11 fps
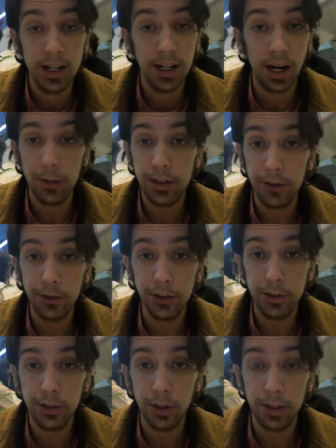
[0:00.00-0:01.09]
I would definitely
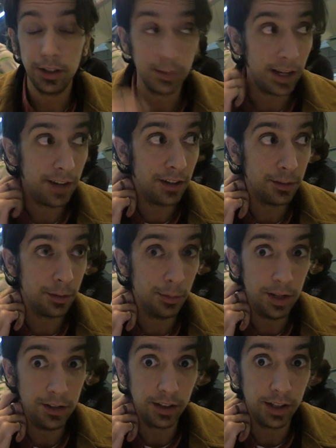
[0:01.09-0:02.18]
do so because I mean I've had some
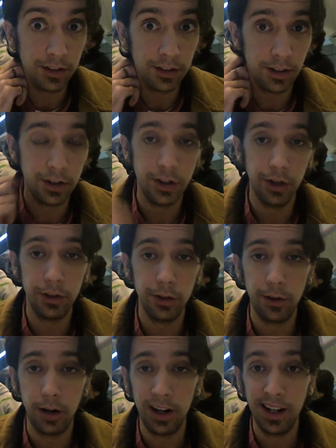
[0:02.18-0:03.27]
amazing guests on that show so
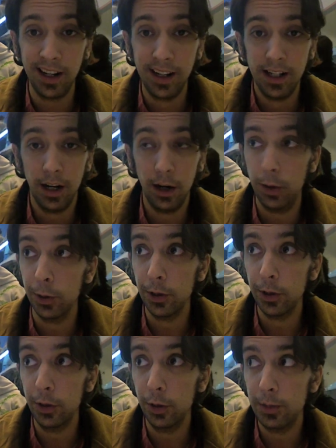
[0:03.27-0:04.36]
far. Uh, a
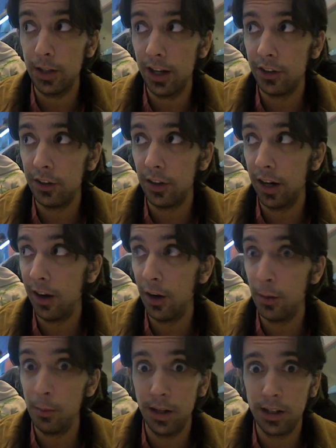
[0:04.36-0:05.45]
hula hoop dancer, a hair
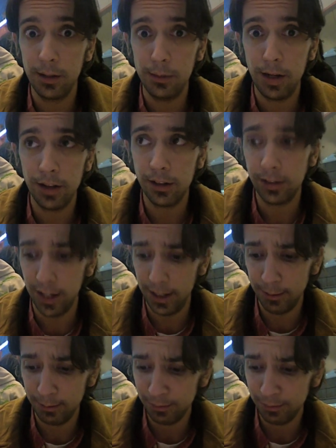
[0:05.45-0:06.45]
and makeup model, a